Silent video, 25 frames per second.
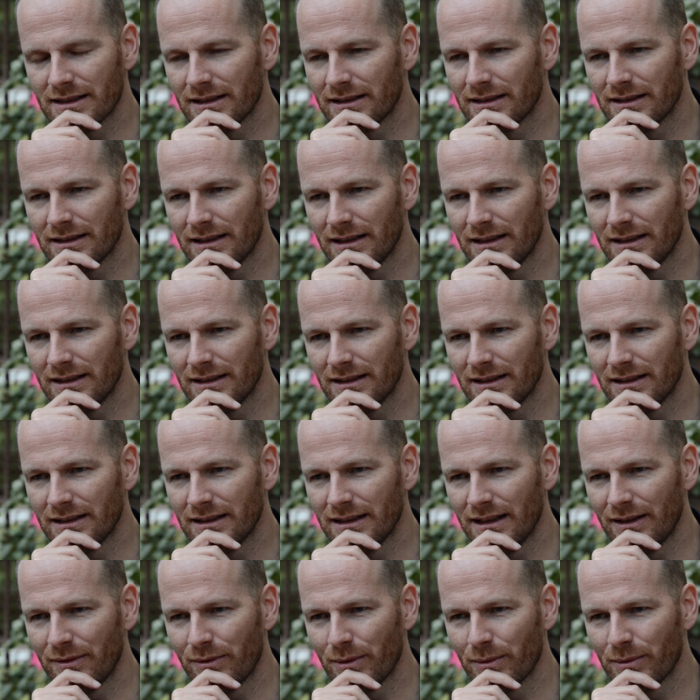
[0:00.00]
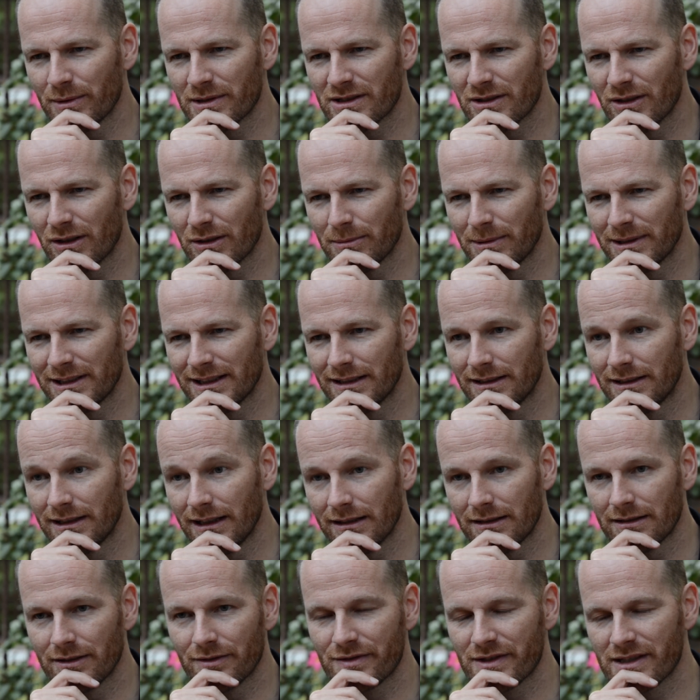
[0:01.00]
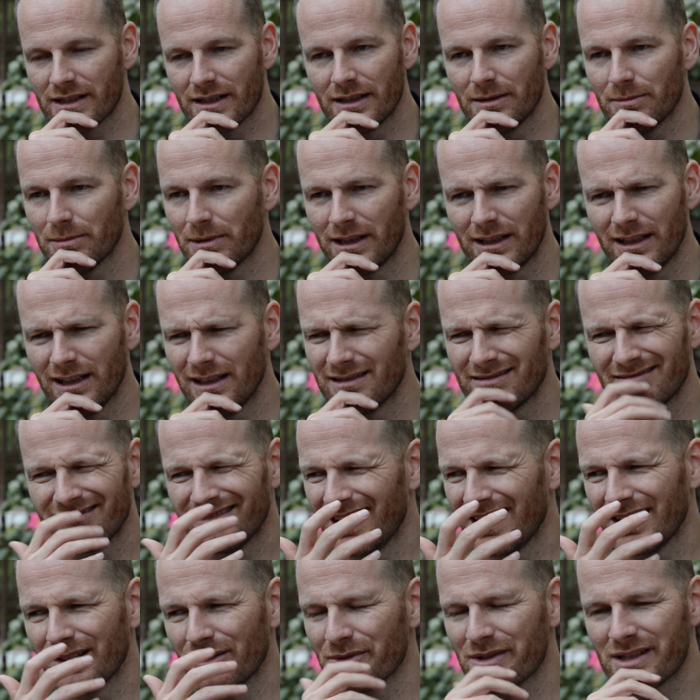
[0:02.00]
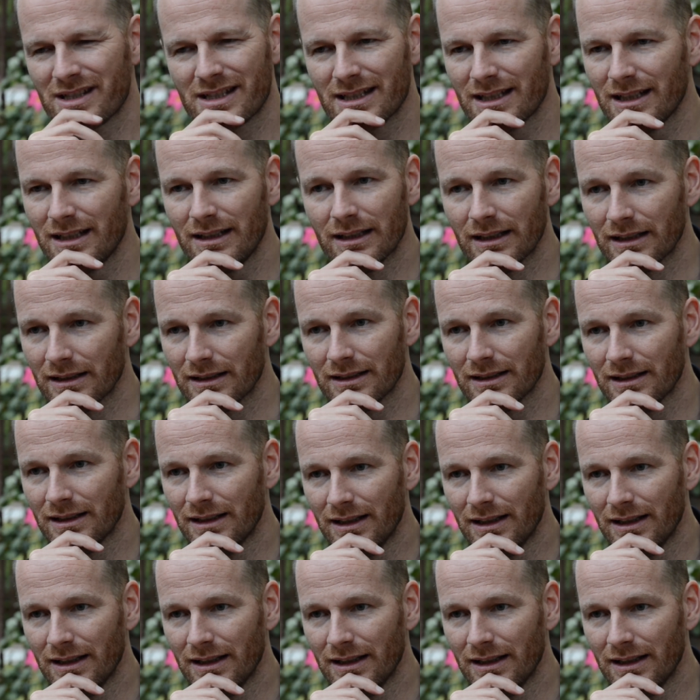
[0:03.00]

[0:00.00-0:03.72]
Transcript: and everyone's talking about the death of cinema, and I don't see it.